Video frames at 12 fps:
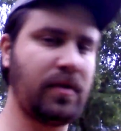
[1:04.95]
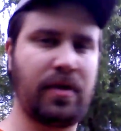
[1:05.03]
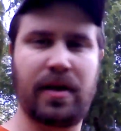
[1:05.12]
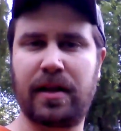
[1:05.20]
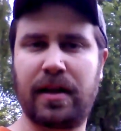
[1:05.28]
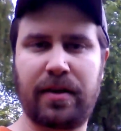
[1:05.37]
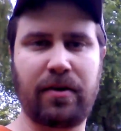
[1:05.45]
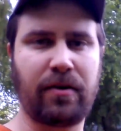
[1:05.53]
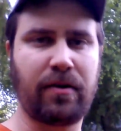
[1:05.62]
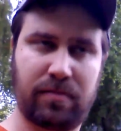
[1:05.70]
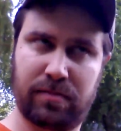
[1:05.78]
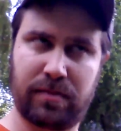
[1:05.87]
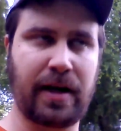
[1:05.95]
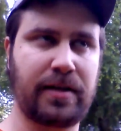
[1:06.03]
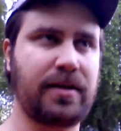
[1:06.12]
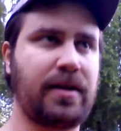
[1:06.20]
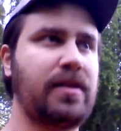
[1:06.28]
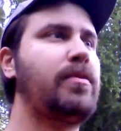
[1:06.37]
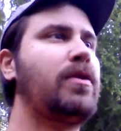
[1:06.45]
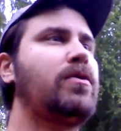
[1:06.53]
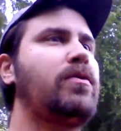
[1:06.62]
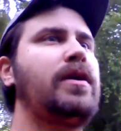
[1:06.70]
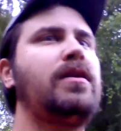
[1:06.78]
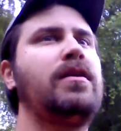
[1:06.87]
They lay their eggs on the
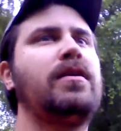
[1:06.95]
milkweed.